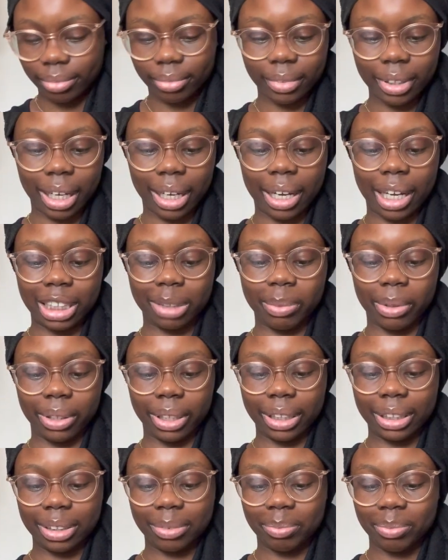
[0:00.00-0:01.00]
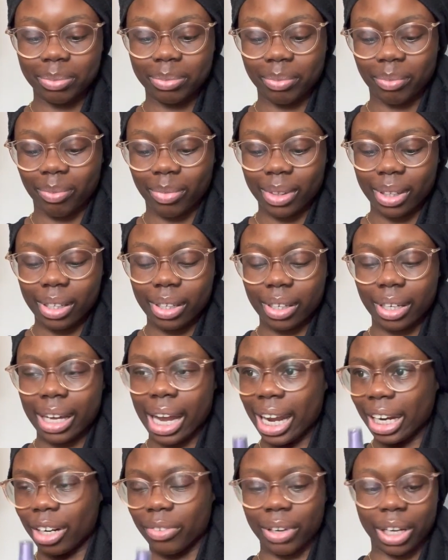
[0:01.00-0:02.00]
I can't smell this.
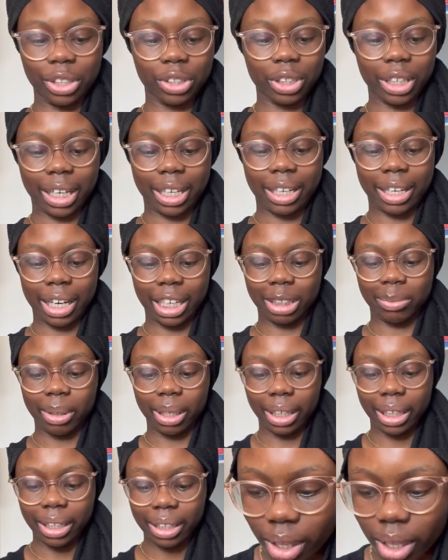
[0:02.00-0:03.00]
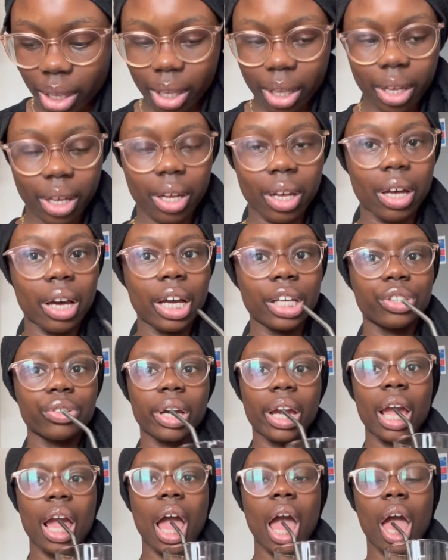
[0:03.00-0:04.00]
Kind of, actually. I can kind of smell it.
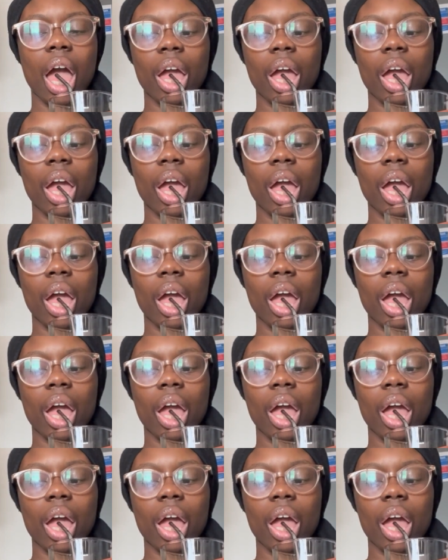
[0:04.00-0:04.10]
Hydrate.